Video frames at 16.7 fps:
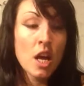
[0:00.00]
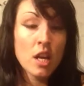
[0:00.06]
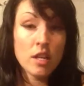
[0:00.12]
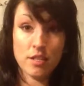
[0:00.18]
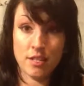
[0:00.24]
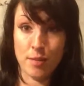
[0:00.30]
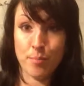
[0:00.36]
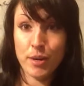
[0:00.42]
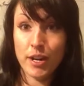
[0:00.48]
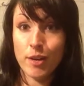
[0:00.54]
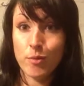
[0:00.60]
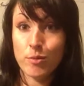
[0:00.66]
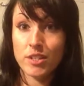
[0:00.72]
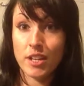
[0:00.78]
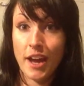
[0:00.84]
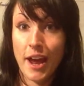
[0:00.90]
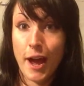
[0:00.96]
somebody
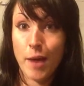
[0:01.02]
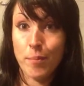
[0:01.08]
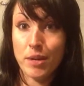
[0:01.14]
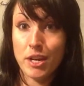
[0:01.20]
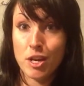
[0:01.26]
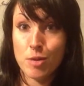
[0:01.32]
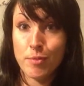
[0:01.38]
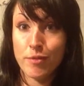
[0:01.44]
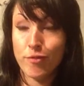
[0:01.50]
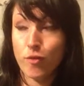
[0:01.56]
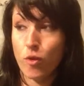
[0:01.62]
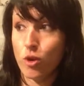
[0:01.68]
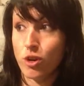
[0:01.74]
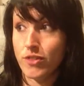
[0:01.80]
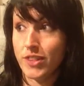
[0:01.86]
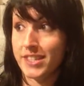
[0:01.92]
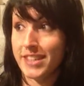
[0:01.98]
was unhappy here
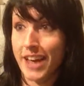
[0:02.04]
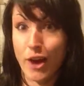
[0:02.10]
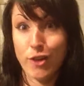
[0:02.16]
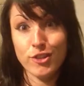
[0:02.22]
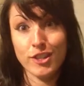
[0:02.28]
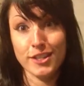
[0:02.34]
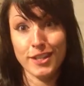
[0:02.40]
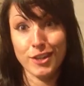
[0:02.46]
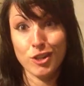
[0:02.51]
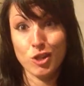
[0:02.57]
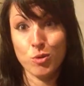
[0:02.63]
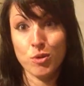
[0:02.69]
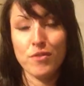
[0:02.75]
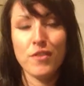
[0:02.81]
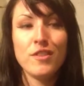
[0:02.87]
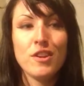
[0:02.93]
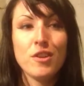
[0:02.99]
before in this house. It's like
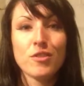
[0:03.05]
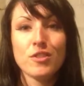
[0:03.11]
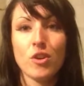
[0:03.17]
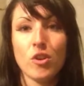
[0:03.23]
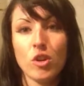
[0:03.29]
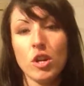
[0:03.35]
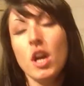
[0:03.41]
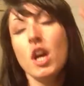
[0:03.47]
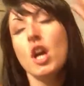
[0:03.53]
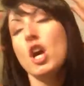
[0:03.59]
250 years old.